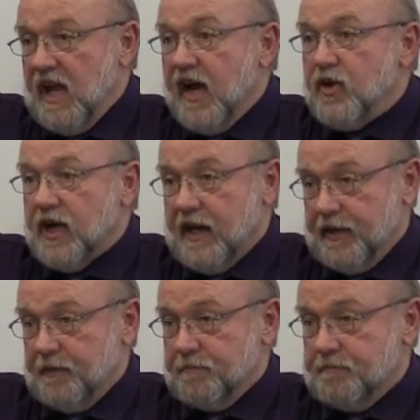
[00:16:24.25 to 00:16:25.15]
Now you got
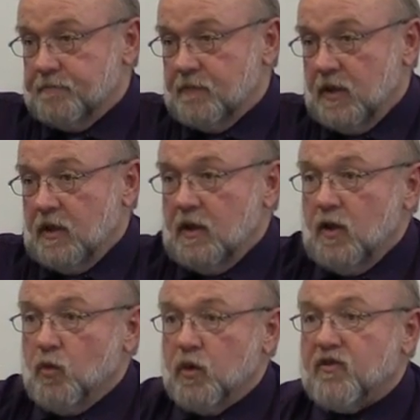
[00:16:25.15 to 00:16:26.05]
it.
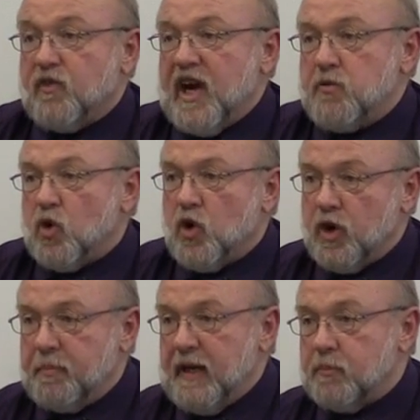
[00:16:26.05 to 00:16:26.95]
We're afraid we'll
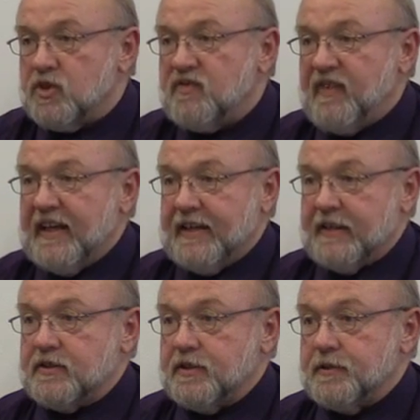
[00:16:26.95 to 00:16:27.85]
hurt people's
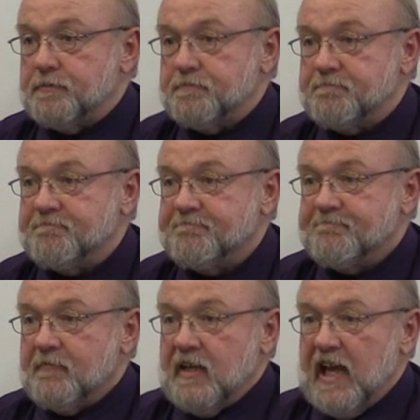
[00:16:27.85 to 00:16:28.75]
feelings,
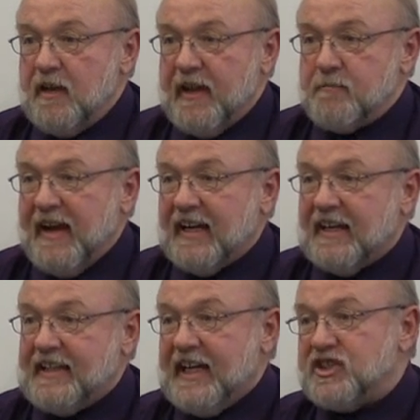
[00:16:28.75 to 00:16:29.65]
and they may
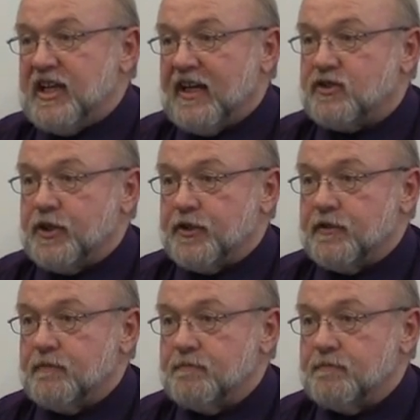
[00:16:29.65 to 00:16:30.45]
not teach next year.